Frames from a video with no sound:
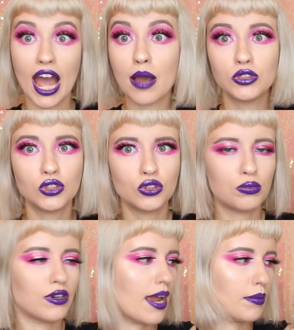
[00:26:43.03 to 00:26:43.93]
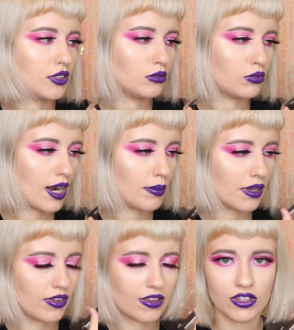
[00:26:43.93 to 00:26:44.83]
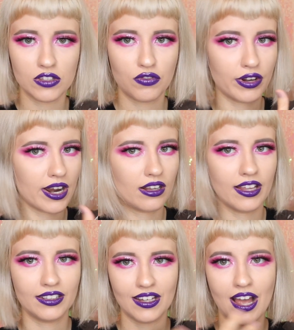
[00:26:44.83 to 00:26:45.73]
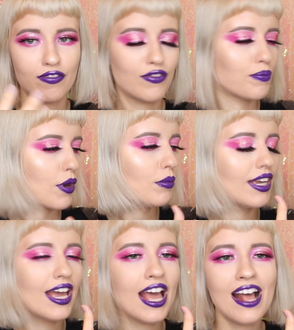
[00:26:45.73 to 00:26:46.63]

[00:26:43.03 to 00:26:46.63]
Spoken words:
I'm super happy, even if these three are like, I'm probably